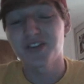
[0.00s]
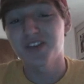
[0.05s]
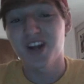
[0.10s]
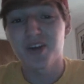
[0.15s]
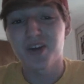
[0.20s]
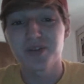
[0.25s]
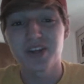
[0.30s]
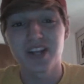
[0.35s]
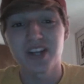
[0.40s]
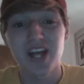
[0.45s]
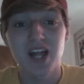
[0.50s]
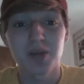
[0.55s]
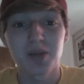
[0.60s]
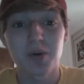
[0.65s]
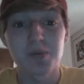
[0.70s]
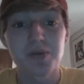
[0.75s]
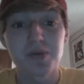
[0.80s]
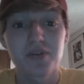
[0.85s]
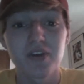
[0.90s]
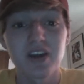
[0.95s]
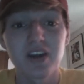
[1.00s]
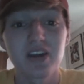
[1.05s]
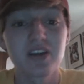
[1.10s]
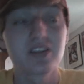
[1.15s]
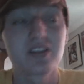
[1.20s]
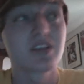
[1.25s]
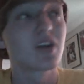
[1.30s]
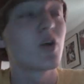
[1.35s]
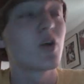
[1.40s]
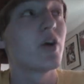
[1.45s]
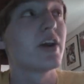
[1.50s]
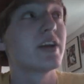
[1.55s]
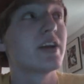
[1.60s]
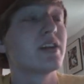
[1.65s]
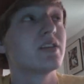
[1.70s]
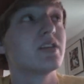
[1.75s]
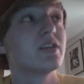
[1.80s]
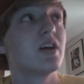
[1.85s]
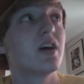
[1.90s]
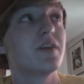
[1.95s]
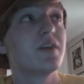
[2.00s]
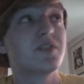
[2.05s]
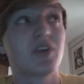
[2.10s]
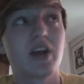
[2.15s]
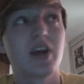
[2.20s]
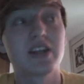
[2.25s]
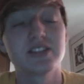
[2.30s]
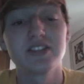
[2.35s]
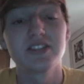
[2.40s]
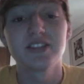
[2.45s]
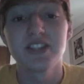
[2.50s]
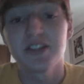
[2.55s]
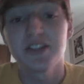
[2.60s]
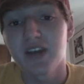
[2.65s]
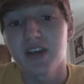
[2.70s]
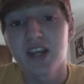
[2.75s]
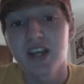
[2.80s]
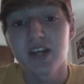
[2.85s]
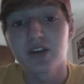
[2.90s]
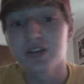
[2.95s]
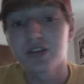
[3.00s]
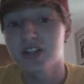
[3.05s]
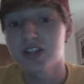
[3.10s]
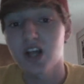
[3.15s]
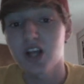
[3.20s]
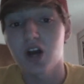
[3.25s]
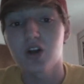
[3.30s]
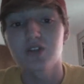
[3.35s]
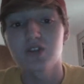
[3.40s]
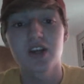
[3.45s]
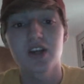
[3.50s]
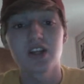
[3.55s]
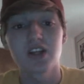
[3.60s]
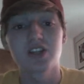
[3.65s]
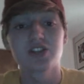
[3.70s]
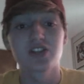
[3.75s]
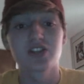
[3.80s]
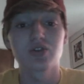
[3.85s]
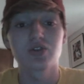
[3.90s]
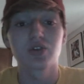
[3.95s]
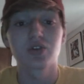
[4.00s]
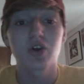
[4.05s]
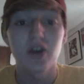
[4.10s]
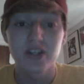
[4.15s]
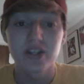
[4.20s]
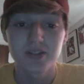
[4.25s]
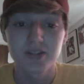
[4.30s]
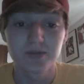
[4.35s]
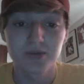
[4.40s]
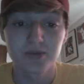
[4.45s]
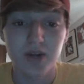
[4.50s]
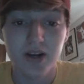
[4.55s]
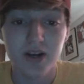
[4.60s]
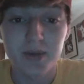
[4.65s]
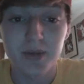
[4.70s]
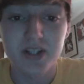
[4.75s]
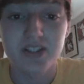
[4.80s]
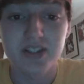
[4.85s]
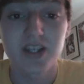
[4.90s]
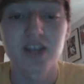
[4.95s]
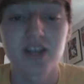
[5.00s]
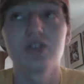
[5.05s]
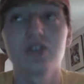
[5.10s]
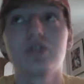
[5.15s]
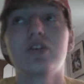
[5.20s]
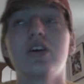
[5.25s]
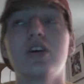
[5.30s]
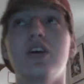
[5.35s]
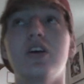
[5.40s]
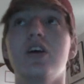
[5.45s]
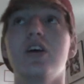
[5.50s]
if you're not really an Alabama fan, go ahead and if you're an SEC fan or just a college fan in general, go ahead and subscribe to my channel.